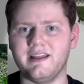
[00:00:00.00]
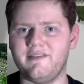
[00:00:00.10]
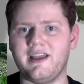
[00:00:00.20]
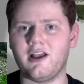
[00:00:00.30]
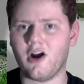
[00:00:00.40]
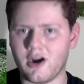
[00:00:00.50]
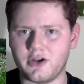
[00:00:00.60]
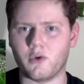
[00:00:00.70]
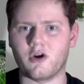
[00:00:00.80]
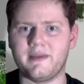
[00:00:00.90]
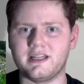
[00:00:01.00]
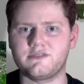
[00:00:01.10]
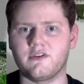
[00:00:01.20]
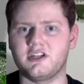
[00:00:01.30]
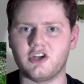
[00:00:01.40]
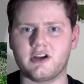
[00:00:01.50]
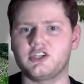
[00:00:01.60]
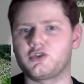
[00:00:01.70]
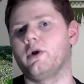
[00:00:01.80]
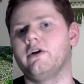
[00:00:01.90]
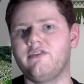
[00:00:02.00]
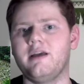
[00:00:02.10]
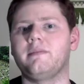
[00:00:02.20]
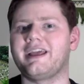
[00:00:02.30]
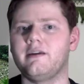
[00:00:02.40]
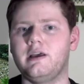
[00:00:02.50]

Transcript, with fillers: living garden ornaments for the Turkish royal family.